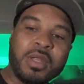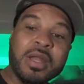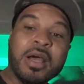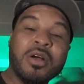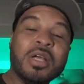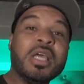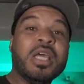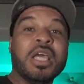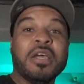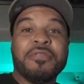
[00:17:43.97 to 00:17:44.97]
Now,
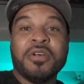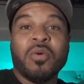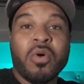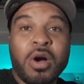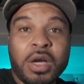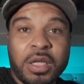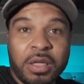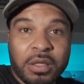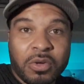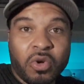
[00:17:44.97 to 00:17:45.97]
if you're
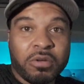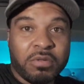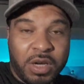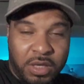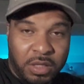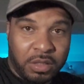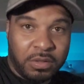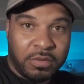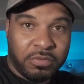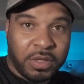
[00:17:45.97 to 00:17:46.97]
walking or running
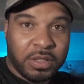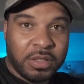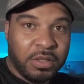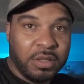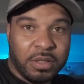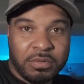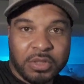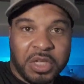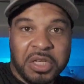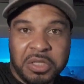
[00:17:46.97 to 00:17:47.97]
relative,
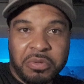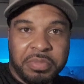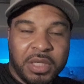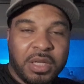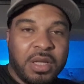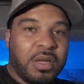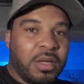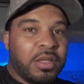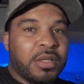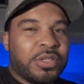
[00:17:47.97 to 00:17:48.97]
just a little bit,
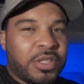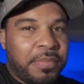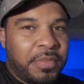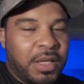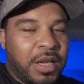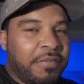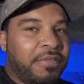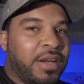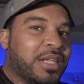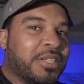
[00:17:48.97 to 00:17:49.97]
there's something that I
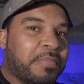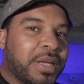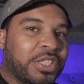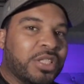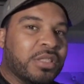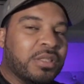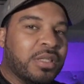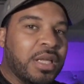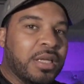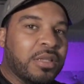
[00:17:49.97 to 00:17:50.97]
forgot to mention
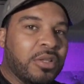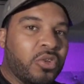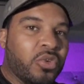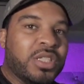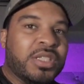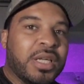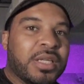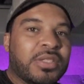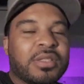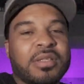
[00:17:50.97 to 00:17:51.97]
in the noise
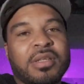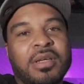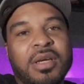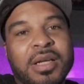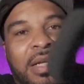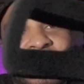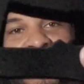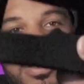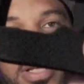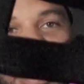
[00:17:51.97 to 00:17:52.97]
test. That's
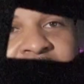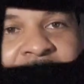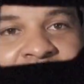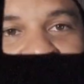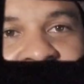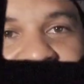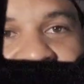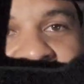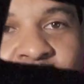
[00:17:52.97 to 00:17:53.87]
this guy right here. This is